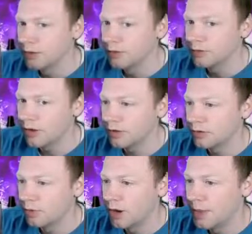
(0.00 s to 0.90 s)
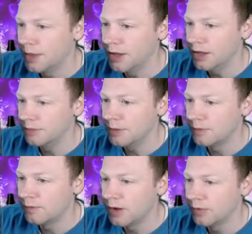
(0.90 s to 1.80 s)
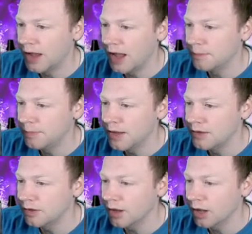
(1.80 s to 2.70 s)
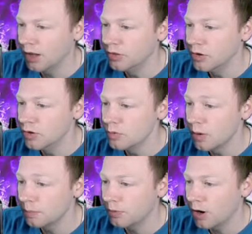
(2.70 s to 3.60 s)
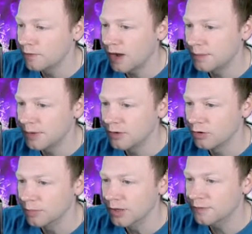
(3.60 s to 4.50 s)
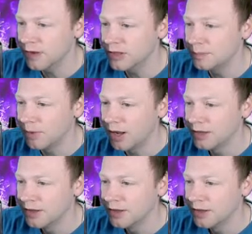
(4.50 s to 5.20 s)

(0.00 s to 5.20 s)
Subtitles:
So this one is being revealed that MP's new pro-vaping group is funded by